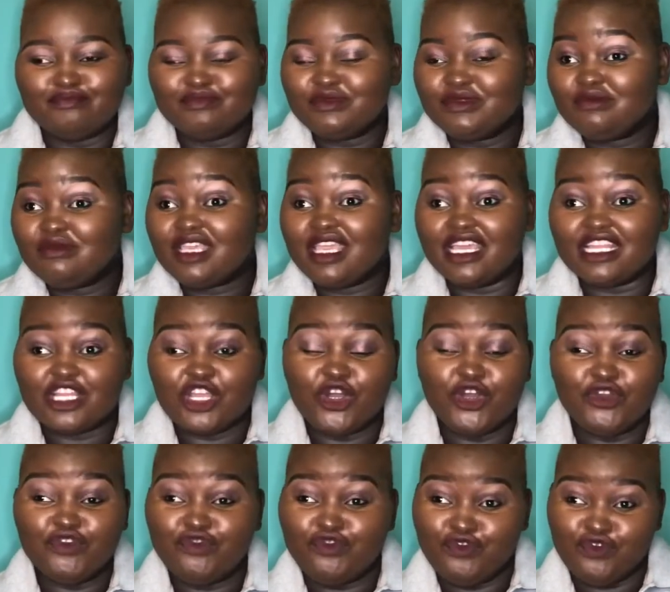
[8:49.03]
get
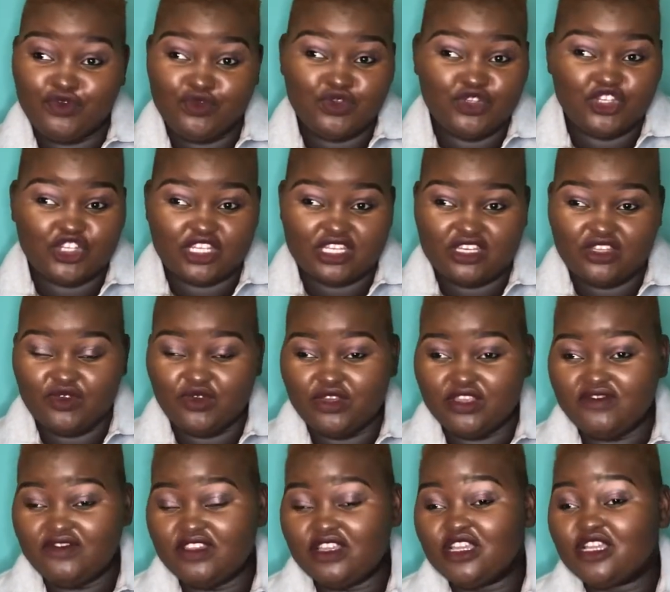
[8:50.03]
confusion. You'll
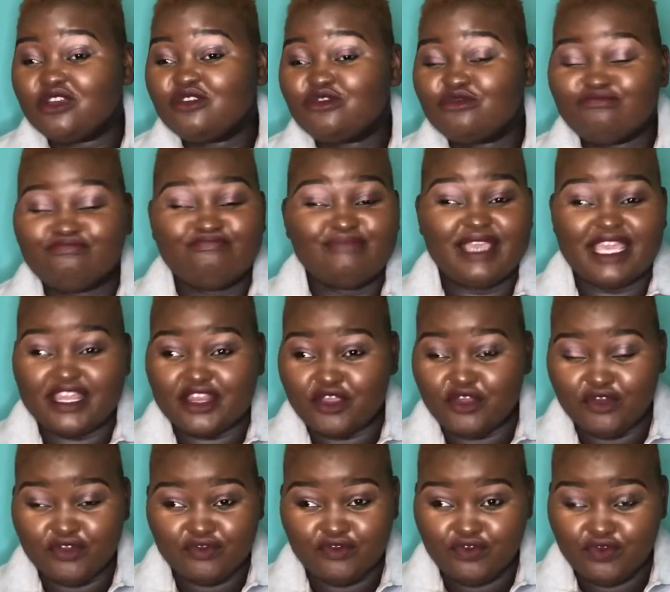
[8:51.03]
even get
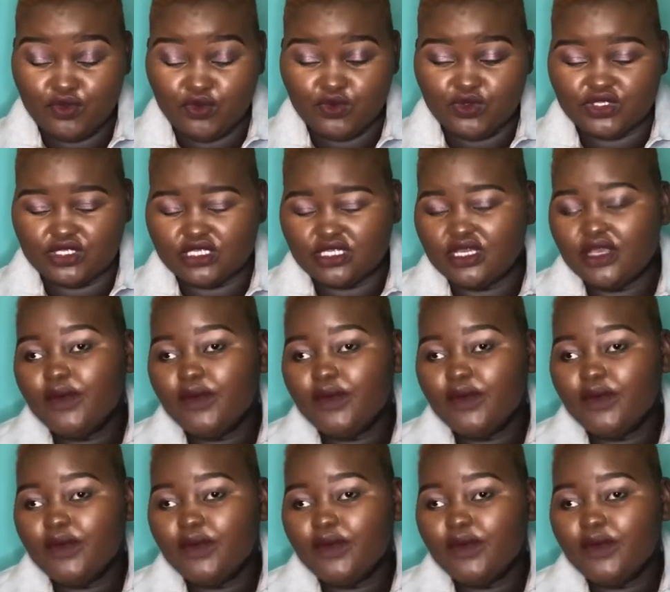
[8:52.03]
confused.